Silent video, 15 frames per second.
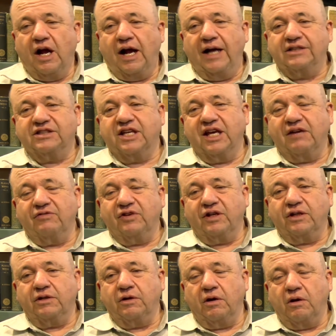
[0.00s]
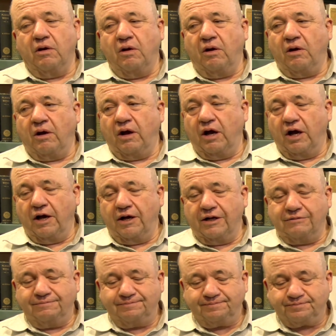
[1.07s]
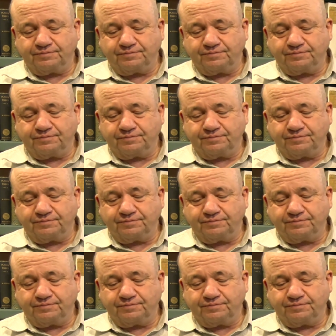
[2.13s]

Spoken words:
has given a